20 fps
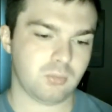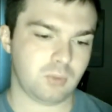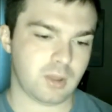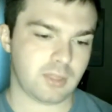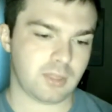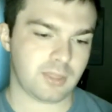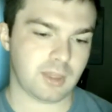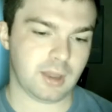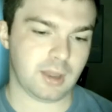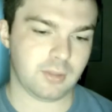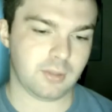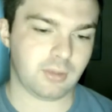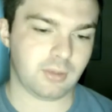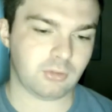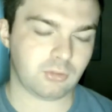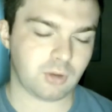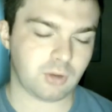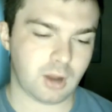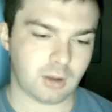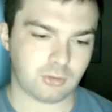with
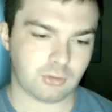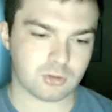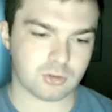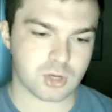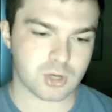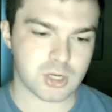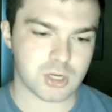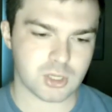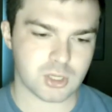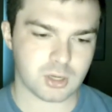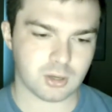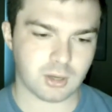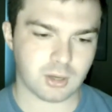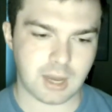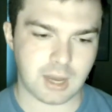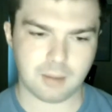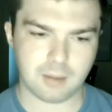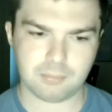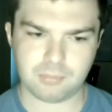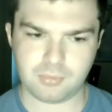this concentration
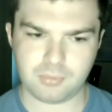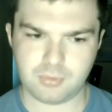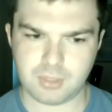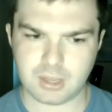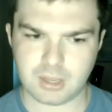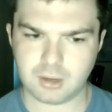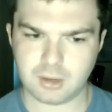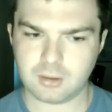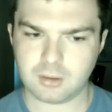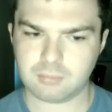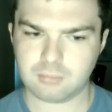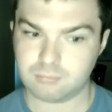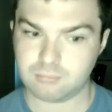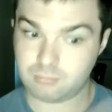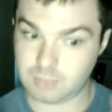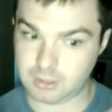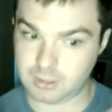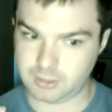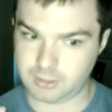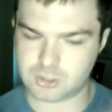camp thing,
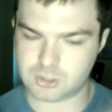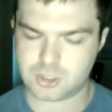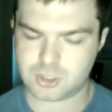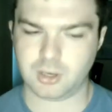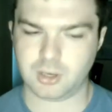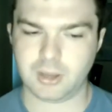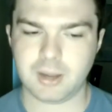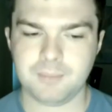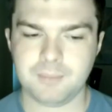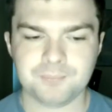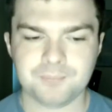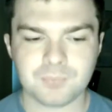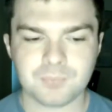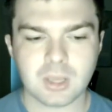allegedly,